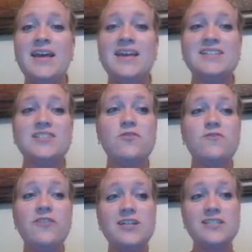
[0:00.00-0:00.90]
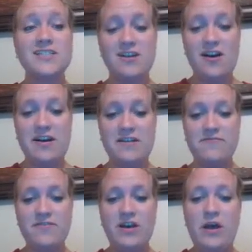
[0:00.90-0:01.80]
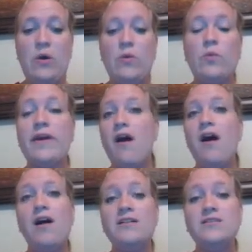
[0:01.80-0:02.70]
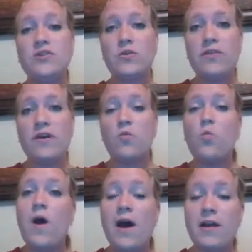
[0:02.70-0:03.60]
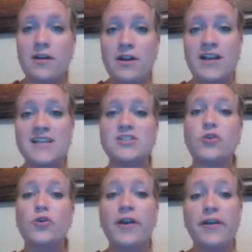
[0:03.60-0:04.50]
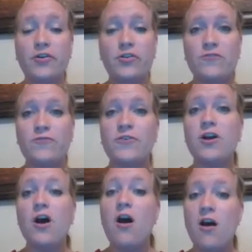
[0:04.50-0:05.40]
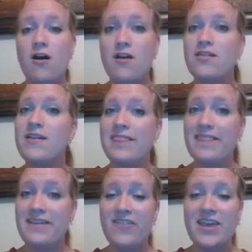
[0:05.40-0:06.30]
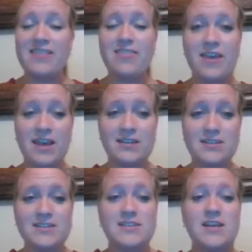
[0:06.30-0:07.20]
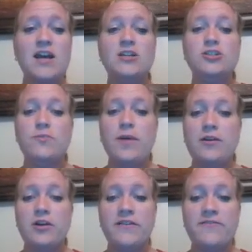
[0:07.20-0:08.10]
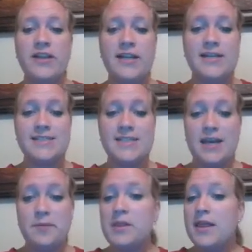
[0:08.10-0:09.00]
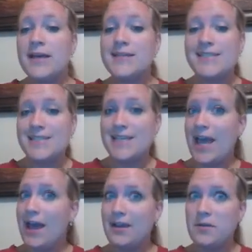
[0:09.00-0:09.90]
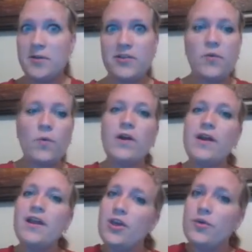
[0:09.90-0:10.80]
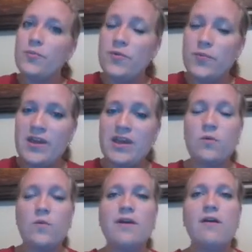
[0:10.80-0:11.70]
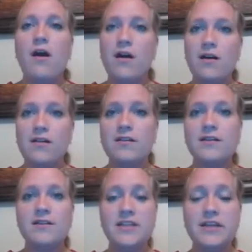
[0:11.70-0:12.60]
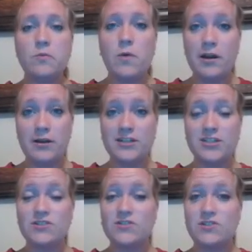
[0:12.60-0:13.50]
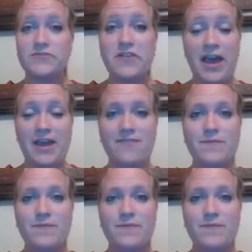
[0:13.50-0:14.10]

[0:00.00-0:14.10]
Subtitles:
So first off, we all know that water is critical for all living things. No matter if it is a plant, an animal, or a human being, we all need water to survive.